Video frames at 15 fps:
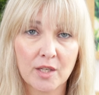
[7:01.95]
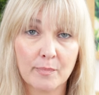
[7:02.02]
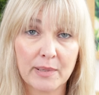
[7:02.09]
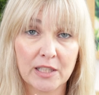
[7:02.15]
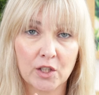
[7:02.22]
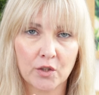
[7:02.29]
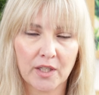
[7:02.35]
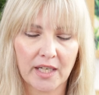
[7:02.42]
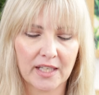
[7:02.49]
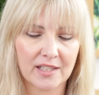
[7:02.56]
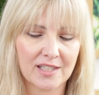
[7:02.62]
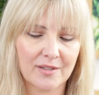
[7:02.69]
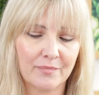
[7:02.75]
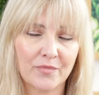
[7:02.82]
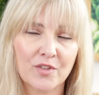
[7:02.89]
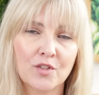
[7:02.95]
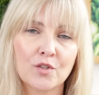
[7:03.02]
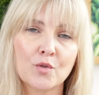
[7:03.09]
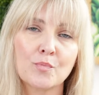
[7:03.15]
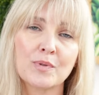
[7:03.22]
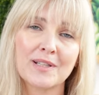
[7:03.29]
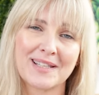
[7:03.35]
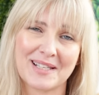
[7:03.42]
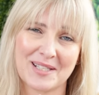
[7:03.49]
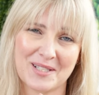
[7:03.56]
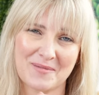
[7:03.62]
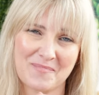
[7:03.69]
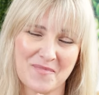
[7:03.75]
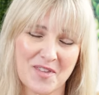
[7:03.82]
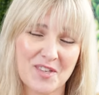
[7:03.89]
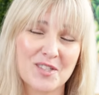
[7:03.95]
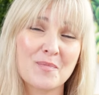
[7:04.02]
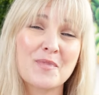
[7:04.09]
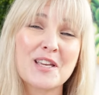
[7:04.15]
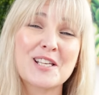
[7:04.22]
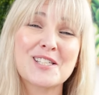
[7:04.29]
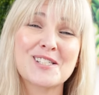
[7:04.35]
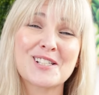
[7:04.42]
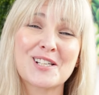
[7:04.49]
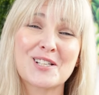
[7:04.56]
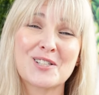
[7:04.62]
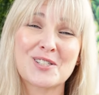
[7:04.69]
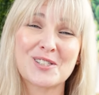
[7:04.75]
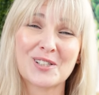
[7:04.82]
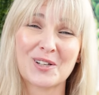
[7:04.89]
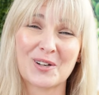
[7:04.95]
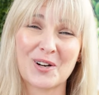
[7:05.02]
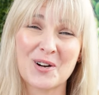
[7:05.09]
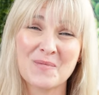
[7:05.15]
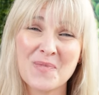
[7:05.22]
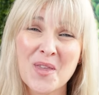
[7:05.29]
on the pillowcase? So please, some things to consider